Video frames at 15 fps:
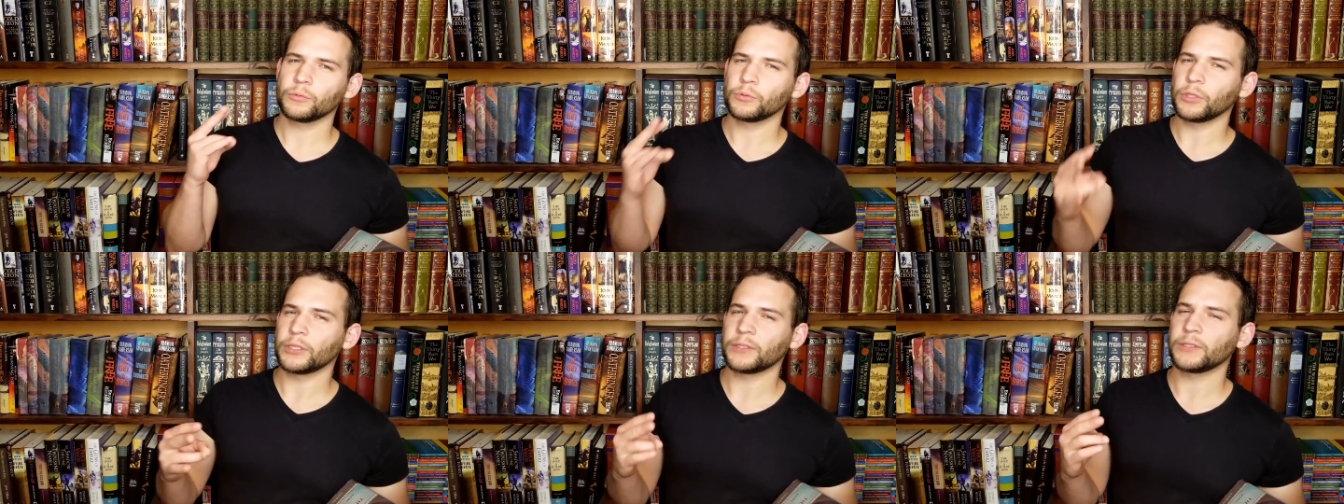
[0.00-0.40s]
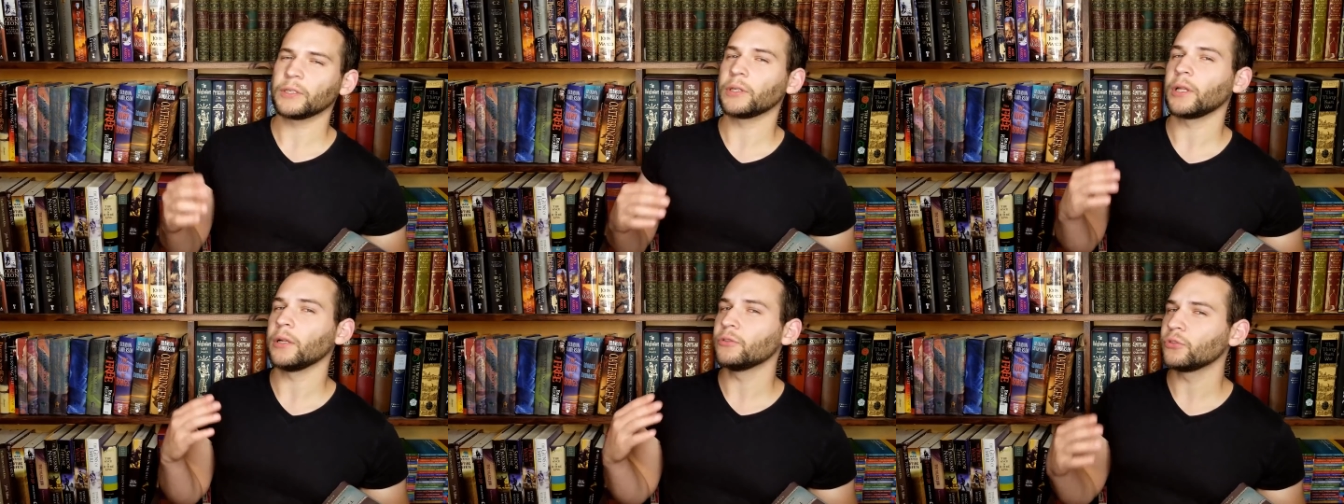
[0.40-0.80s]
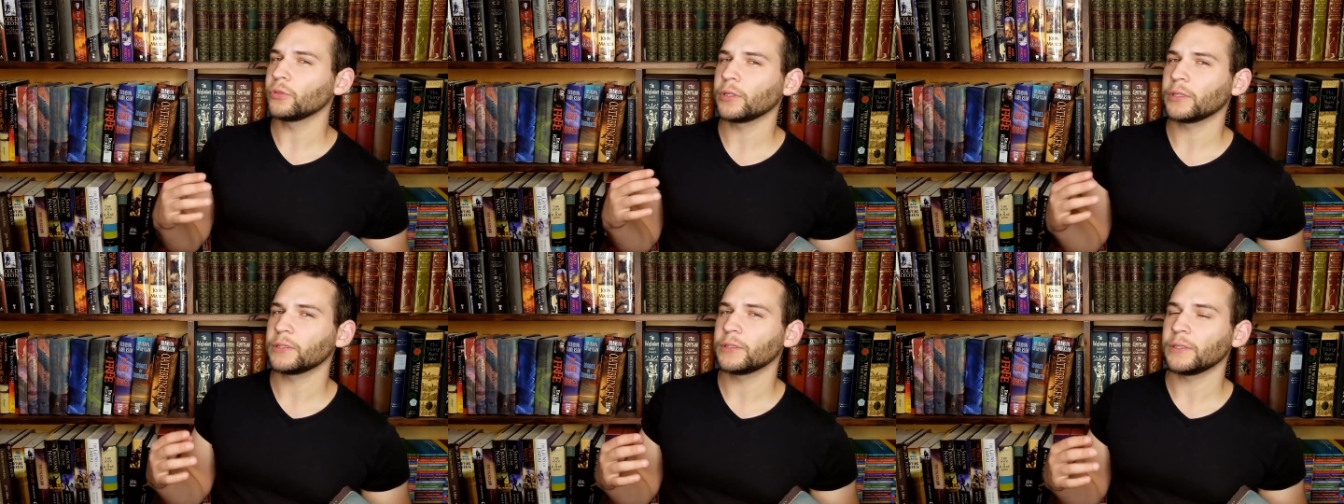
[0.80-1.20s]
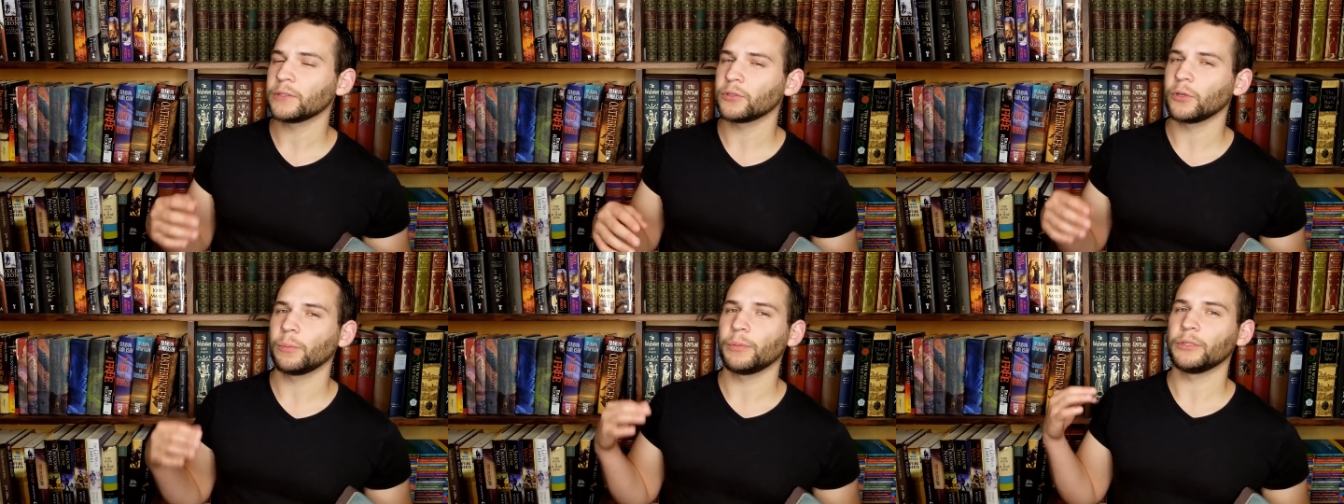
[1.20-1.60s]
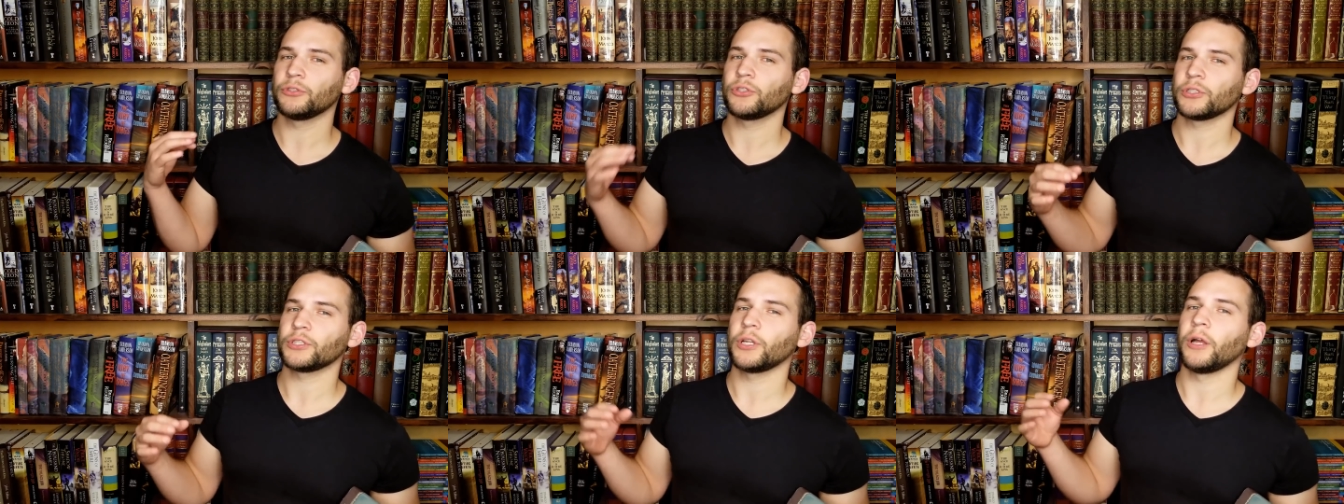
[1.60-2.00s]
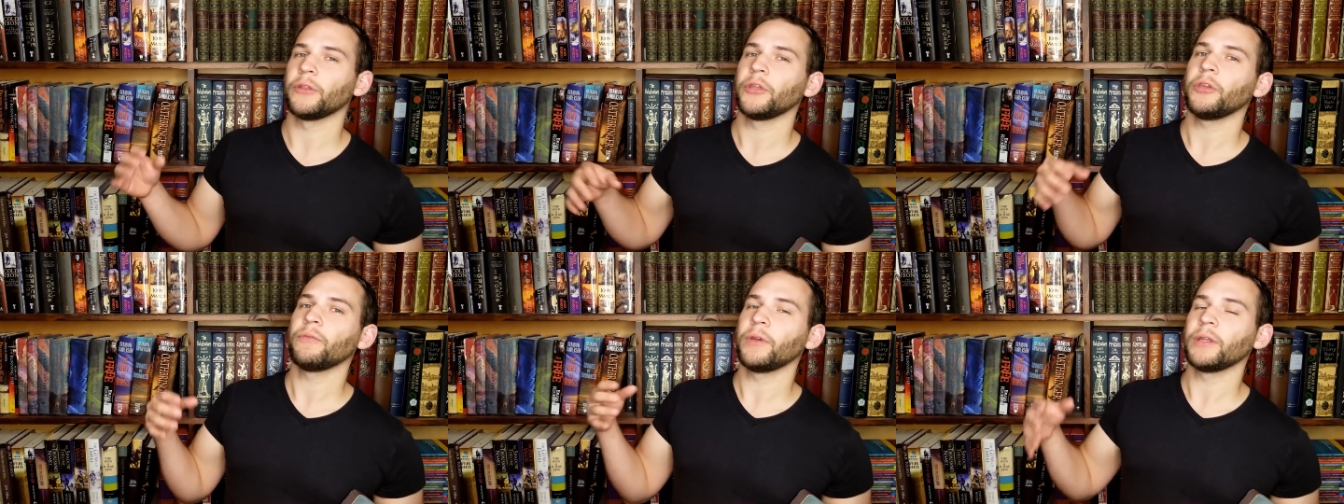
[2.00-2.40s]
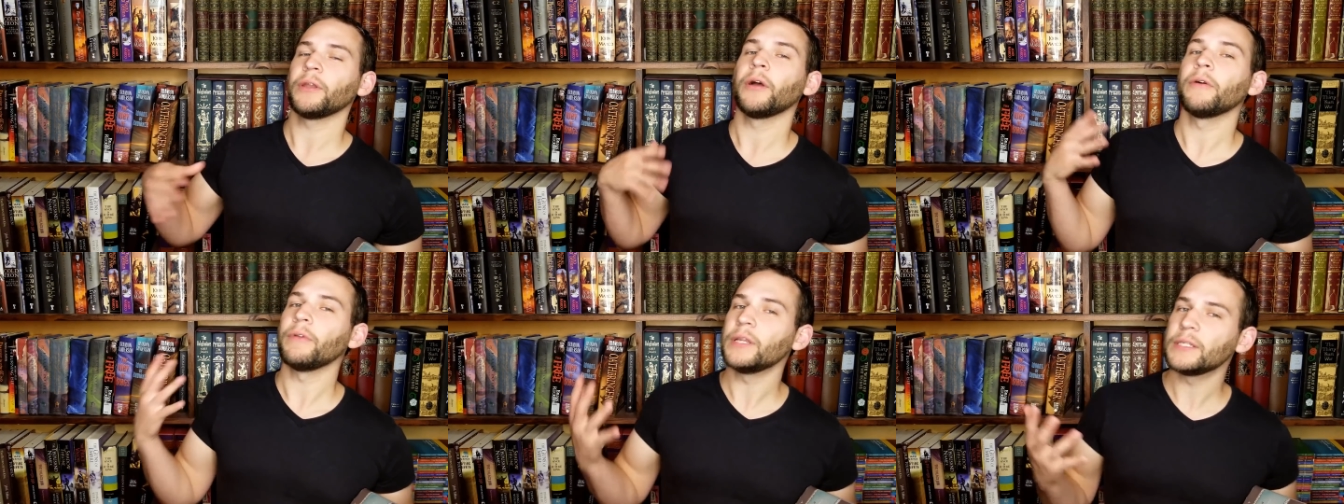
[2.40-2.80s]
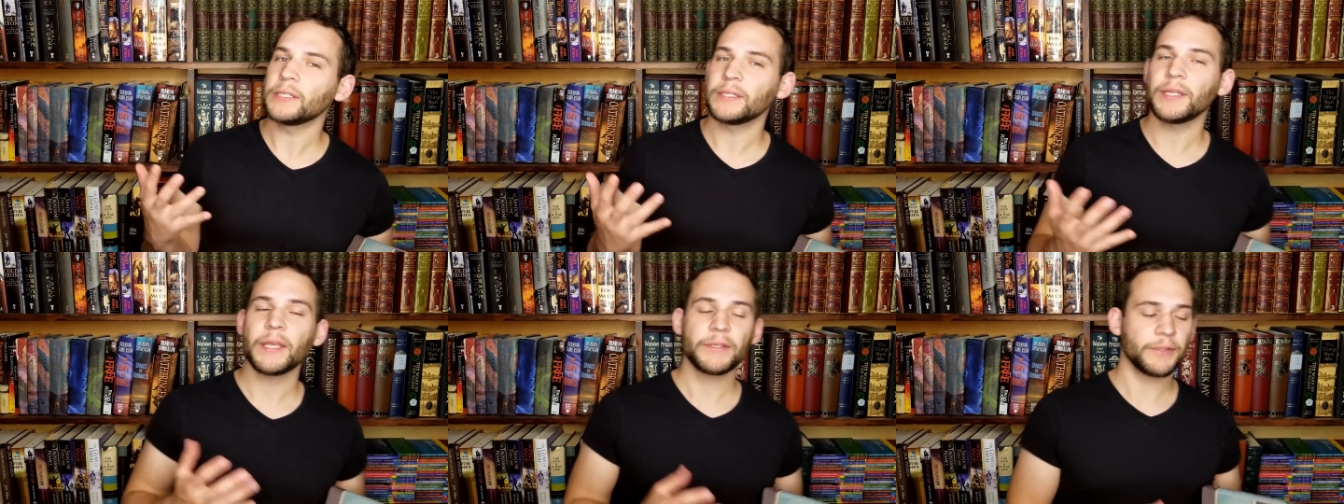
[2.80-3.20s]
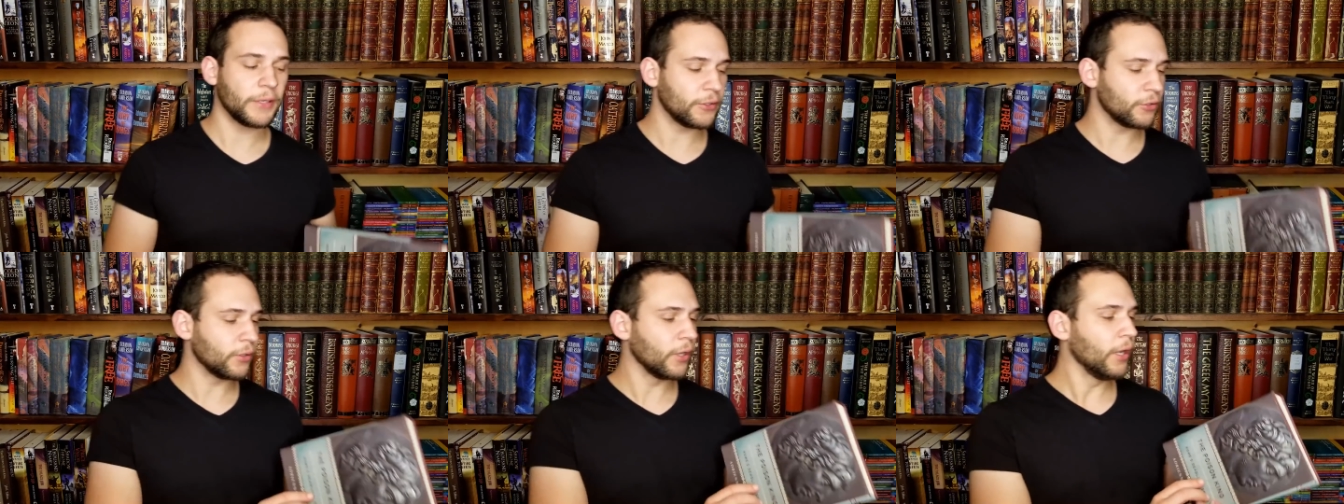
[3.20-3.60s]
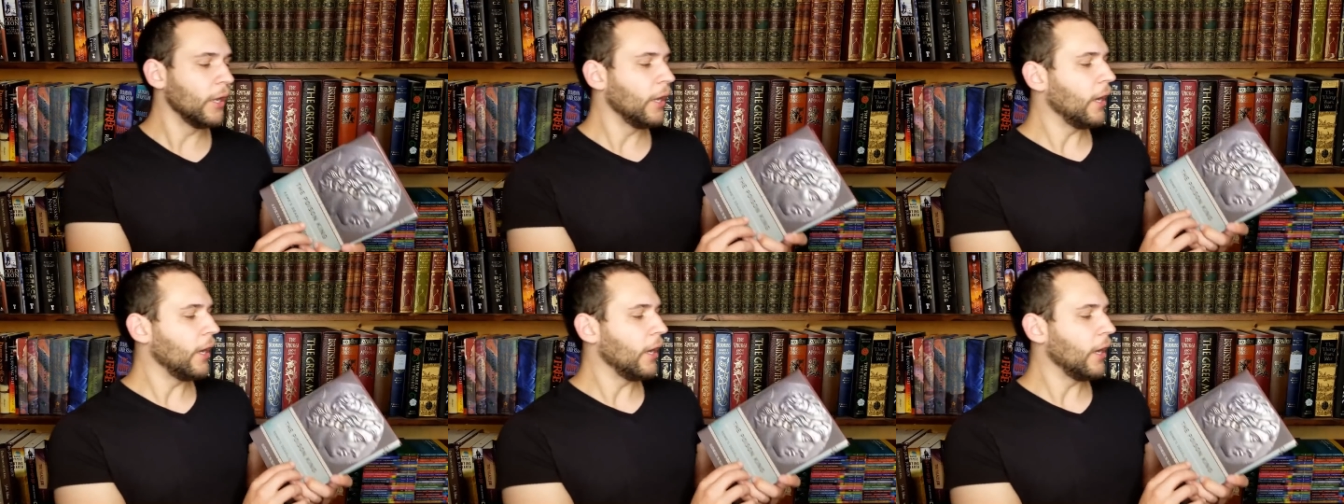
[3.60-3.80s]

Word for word: necessarily on Julius Caesar, but just on the event of his assassination,